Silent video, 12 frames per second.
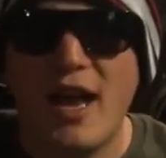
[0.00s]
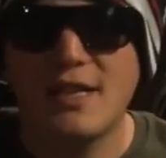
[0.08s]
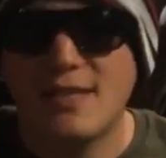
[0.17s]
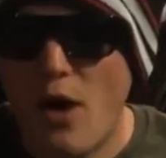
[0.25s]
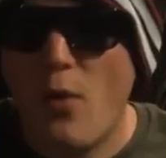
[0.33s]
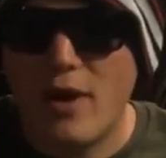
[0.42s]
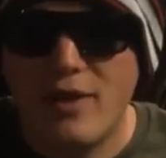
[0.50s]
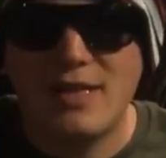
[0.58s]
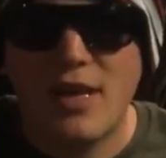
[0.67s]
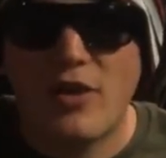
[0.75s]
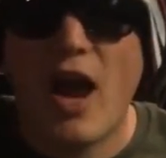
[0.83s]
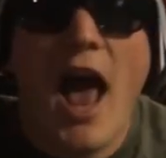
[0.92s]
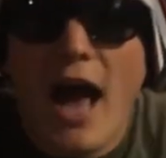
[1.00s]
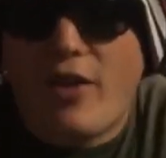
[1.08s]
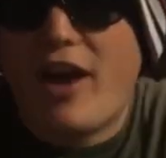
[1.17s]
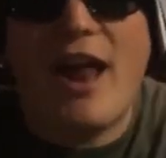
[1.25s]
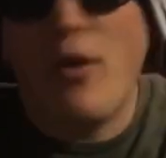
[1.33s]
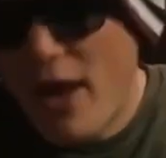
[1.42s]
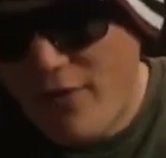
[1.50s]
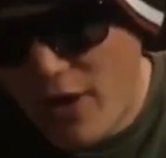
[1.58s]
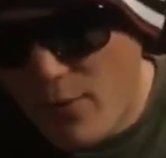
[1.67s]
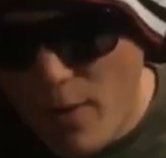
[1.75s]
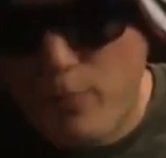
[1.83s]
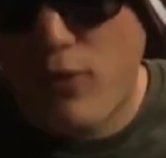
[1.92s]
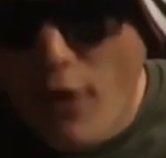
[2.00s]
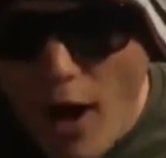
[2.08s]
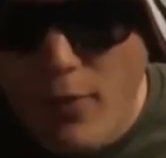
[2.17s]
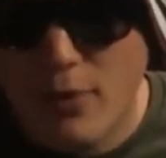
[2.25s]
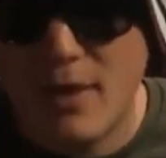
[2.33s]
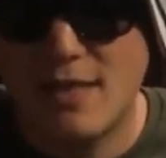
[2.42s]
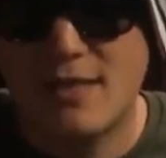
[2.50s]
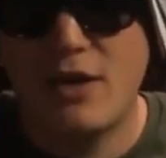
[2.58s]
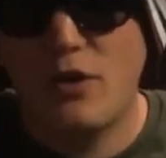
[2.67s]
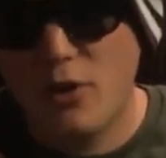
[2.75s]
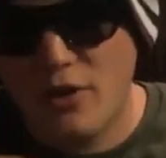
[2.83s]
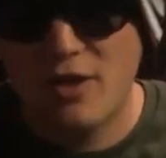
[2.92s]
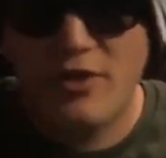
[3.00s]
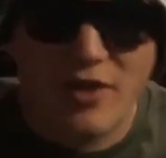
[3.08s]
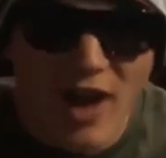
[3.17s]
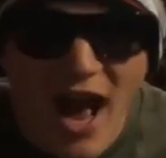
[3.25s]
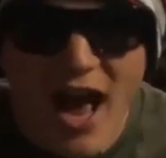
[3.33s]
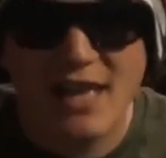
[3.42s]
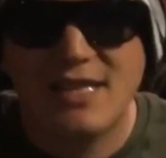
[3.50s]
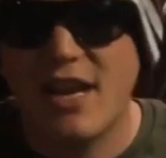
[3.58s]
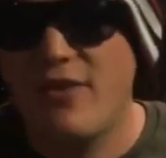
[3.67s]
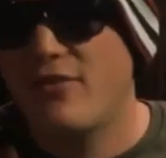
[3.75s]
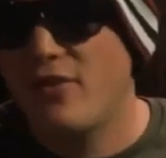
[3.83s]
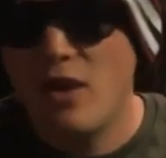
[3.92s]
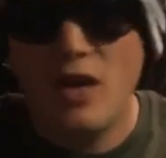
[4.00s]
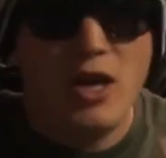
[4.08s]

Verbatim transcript: that it's not one of these other like I don't have any problem necessarily with those other guys and I've